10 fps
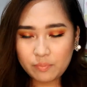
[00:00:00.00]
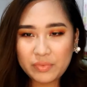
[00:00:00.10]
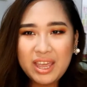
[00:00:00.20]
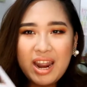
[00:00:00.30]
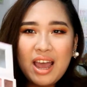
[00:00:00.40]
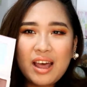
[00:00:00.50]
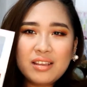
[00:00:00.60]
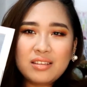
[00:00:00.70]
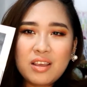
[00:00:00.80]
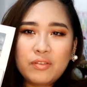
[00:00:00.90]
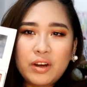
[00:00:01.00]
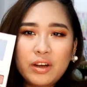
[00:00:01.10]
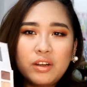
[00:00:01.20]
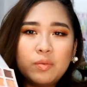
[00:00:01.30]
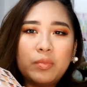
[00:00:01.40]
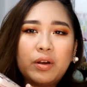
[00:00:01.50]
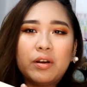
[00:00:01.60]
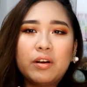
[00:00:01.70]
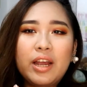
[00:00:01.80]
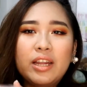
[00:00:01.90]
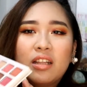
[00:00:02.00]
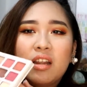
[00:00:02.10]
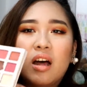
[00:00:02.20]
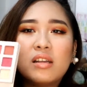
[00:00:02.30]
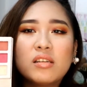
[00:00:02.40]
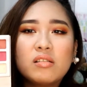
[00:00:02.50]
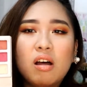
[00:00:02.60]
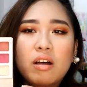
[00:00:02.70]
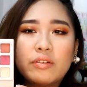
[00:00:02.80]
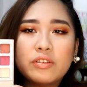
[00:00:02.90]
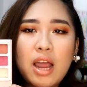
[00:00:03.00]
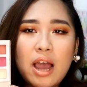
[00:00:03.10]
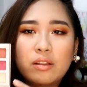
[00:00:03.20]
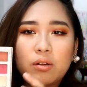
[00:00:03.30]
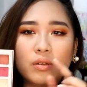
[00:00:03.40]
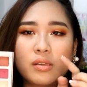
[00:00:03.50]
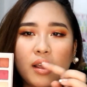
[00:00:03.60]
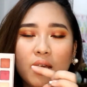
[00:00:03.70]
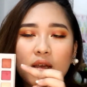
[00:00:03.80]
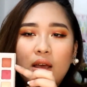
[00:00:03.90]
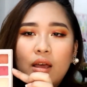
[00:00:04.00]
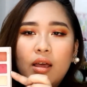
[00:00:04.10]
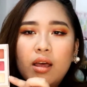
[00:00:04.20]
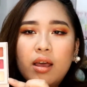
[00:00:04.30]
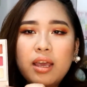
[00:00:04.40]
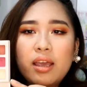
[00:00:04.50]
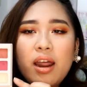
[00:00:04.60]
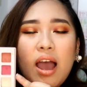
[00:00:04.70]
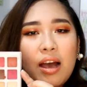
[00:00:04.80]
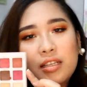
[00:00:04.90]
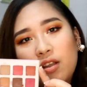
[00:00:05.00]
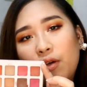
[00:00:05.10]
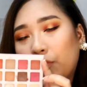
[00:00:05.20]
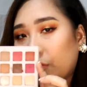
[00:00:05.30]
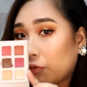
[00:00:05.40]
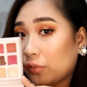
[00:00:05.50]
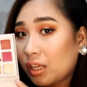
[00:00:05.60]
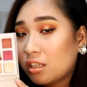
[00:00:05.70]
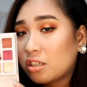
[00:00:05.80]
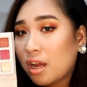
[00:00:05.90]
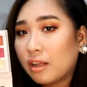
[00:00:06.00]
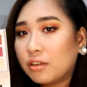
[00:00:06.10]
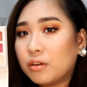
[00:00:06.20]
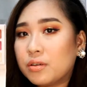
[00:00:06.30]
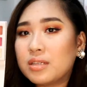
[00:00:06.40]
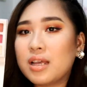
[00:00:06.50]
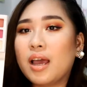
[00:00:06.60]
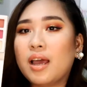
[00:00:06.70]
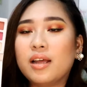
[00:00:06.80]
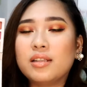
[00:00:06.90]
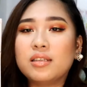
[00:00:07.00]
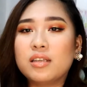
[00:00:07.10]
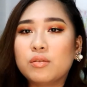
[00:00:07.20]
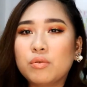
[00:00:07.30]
It has a very good mirror, and it has a lot of shadows. Like, it has 15 shadows, and it